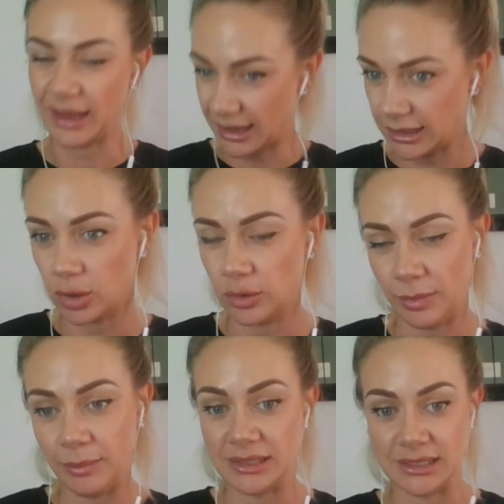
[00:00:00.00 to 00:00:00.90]
Or again, it
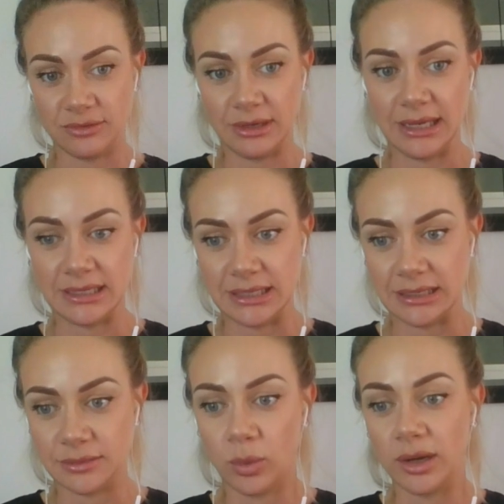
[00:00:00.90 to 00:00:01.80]
could be business
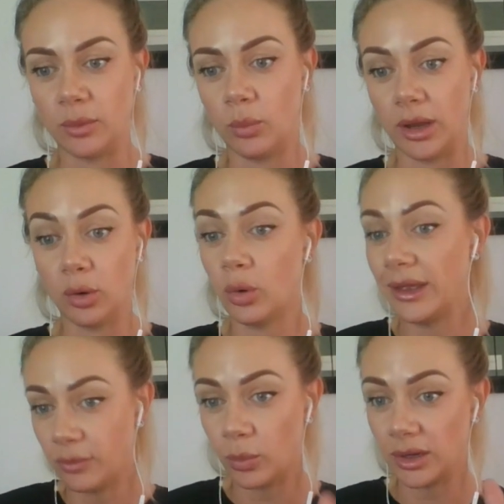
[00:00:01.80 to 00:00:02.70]
related, one-on-one,
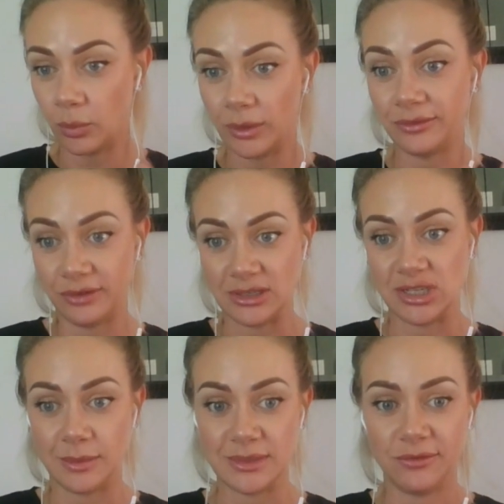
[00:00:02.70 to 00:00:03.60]
or even one-on-one
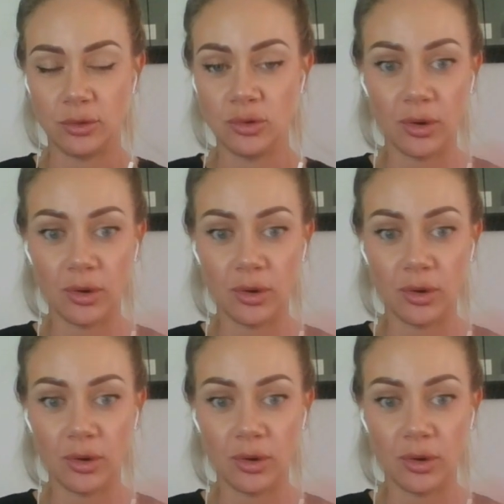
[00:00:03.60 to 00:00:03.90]
friendships.